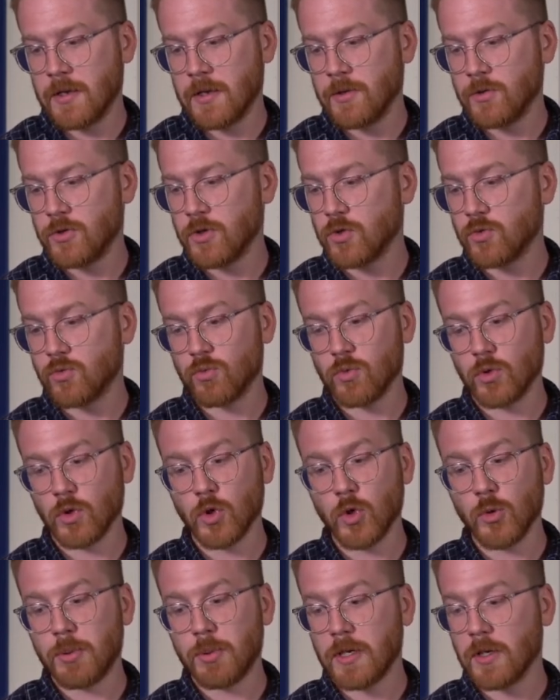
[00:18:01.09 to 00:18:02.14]
Just
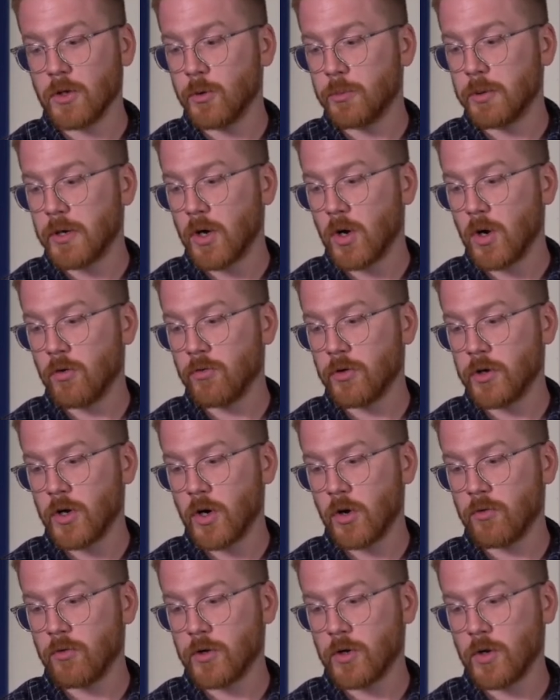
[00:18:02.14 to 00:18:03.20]
loop it over and
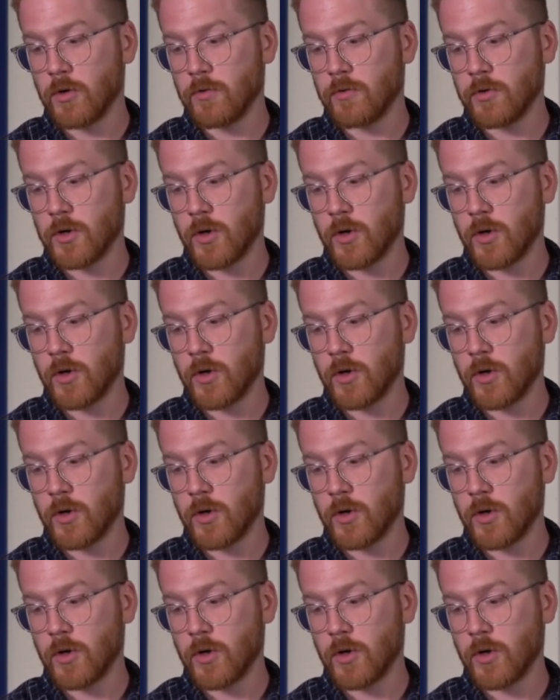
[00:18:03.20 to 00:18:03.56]
over and over and